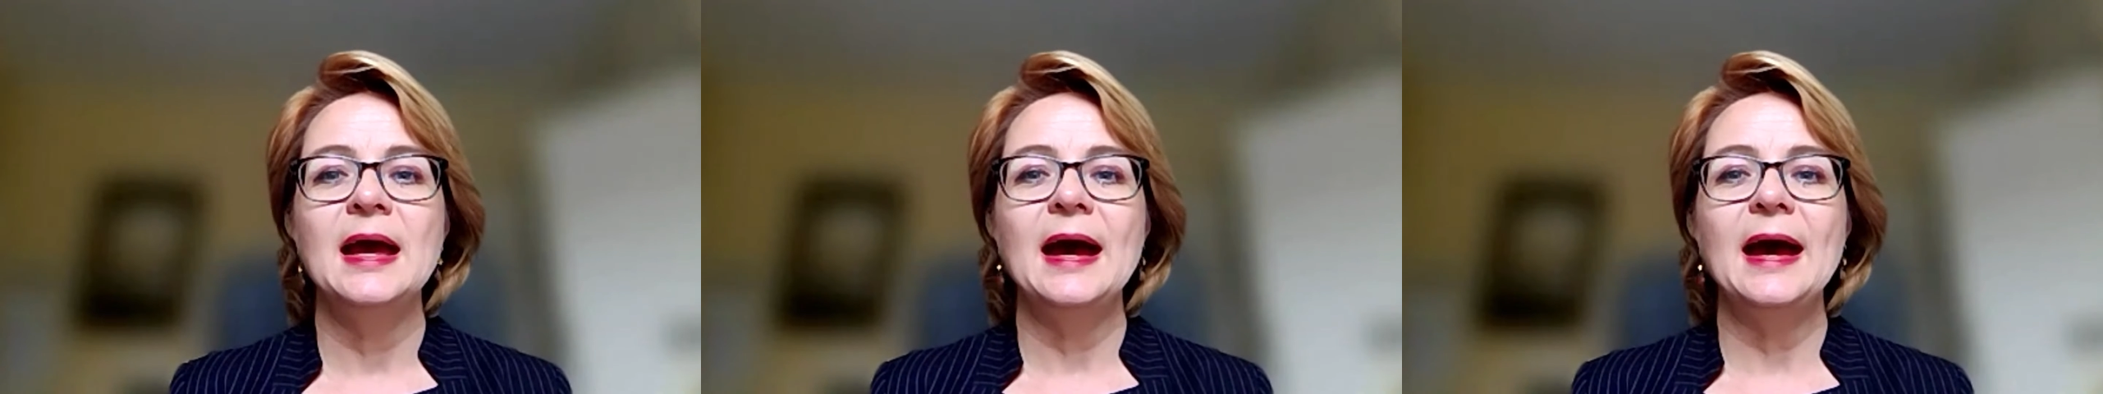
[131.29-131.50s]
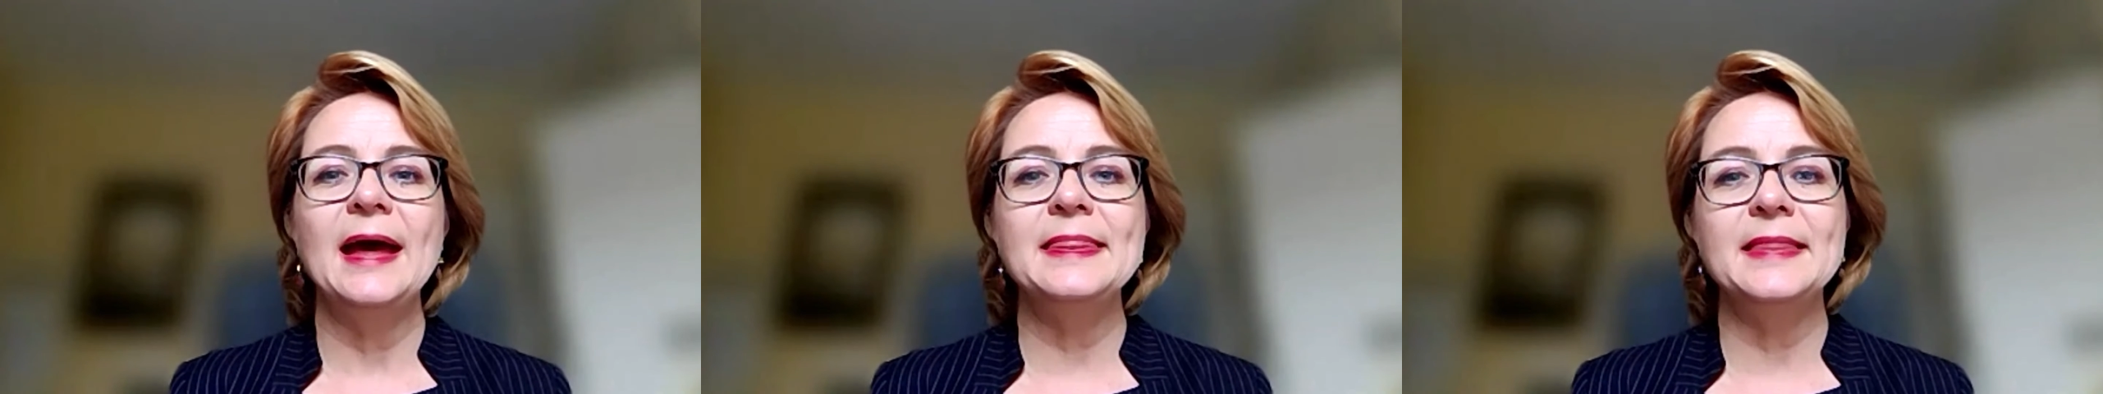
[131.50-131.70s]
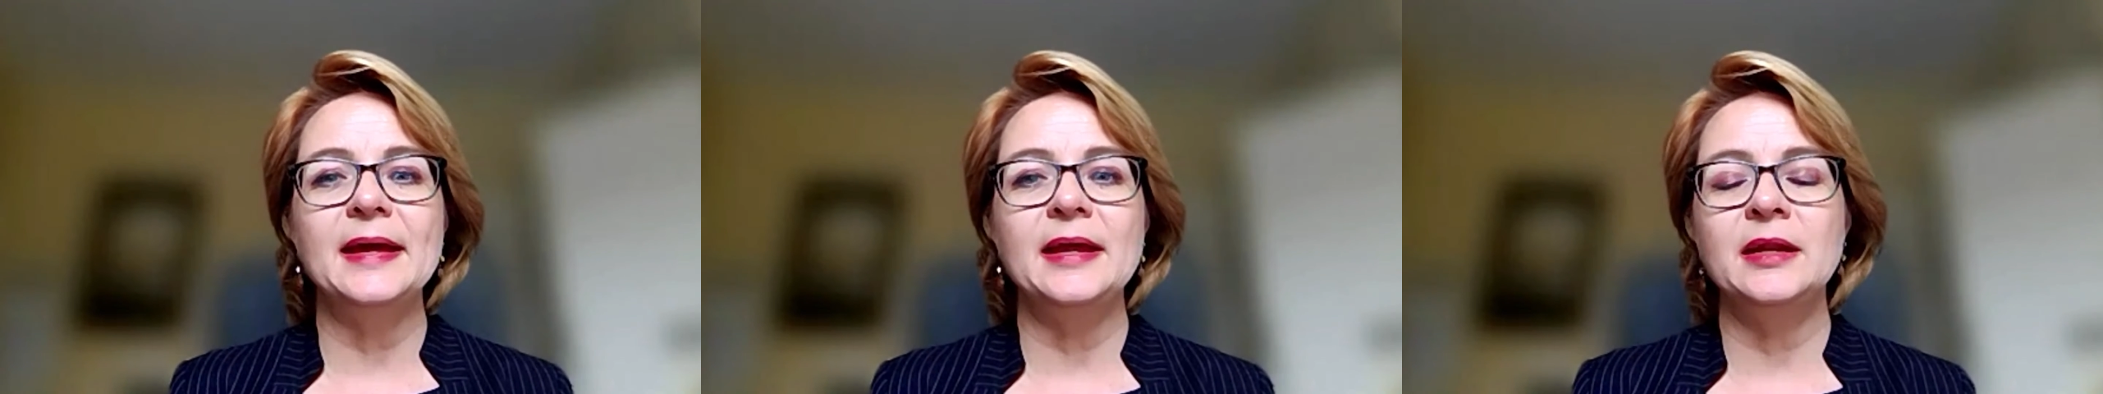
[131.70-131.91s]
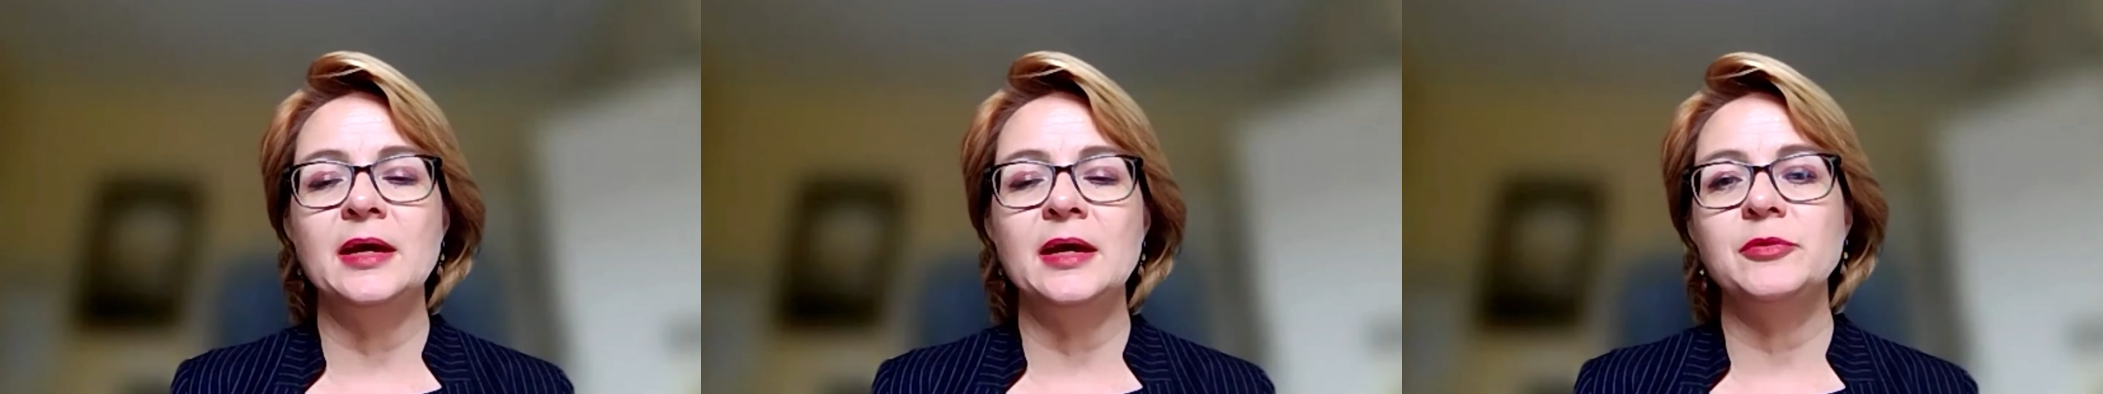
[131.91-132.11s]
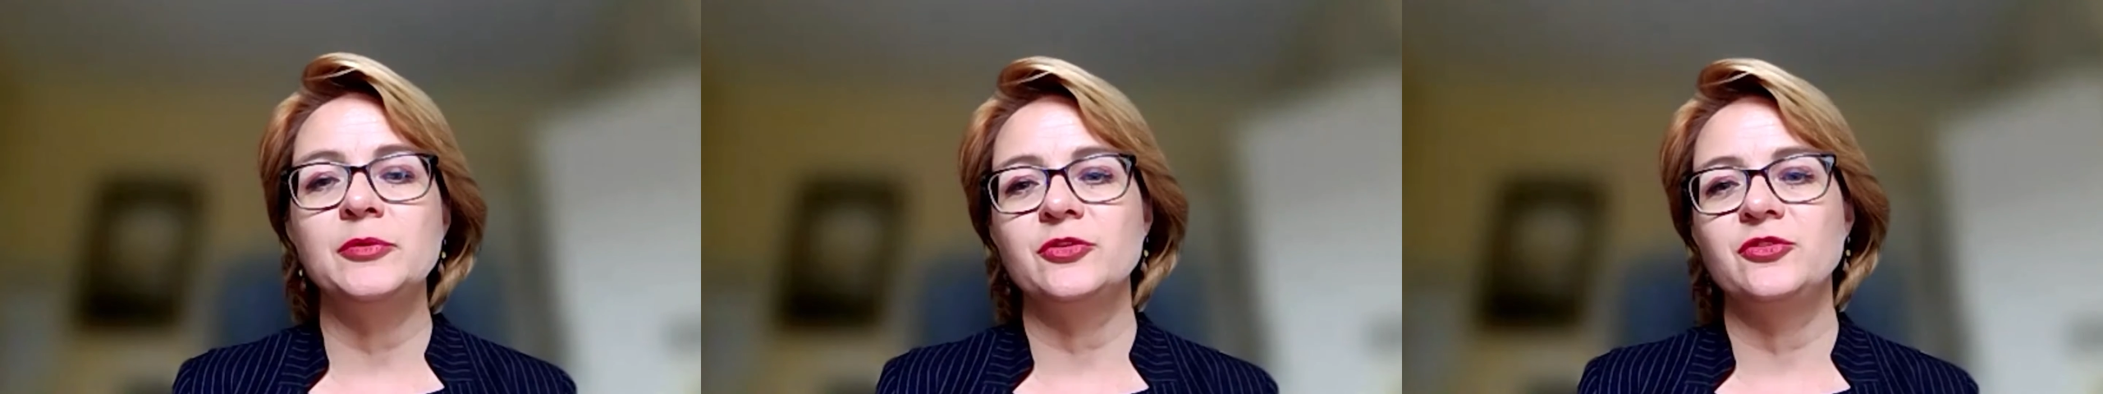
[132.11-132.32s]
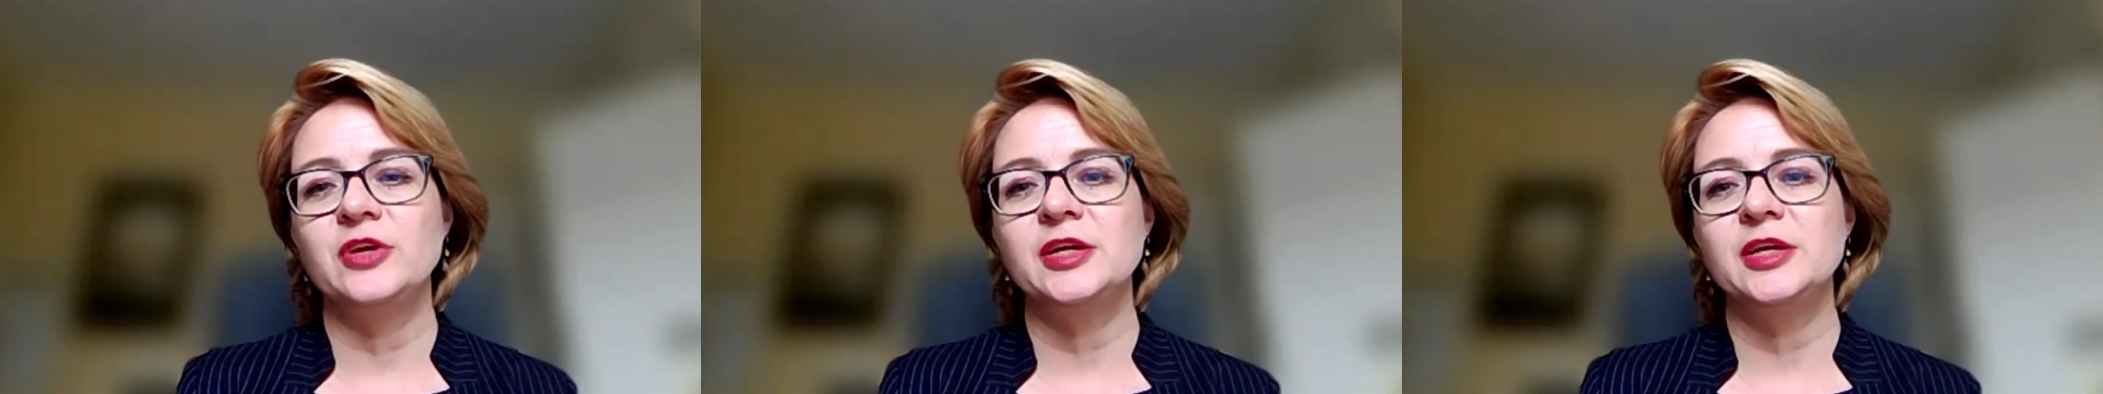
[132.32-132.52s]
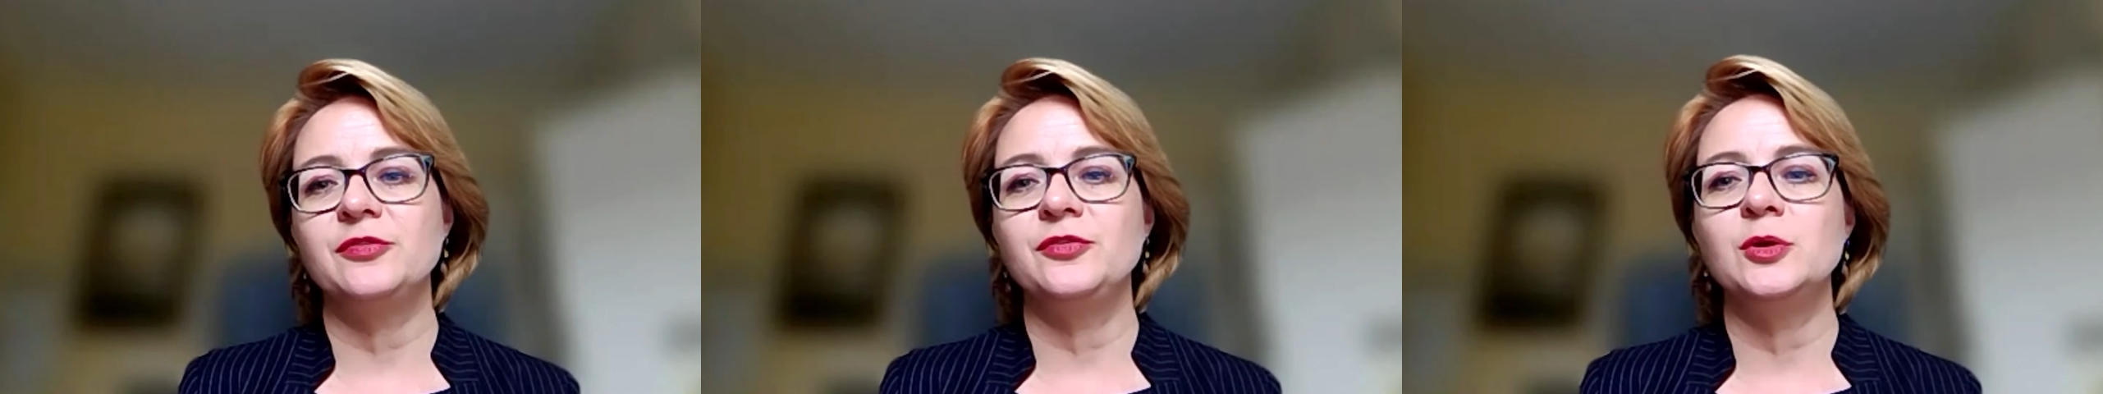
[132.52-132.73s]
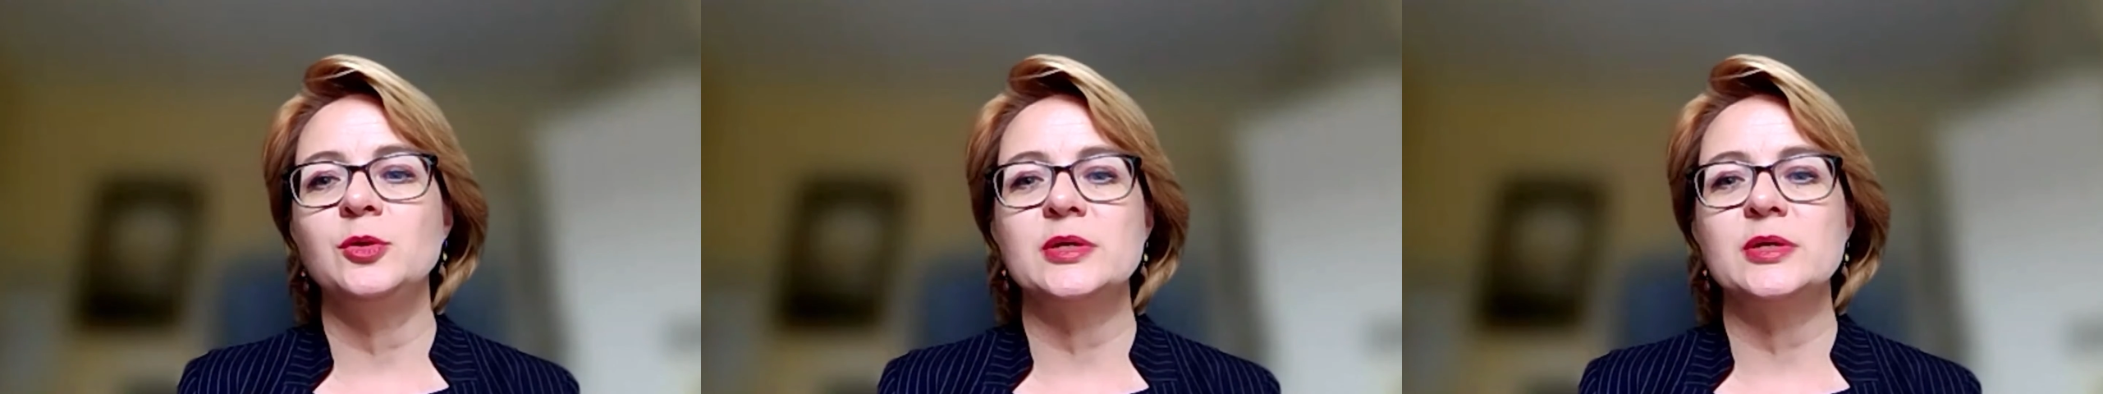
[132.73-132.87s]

And then we will take a few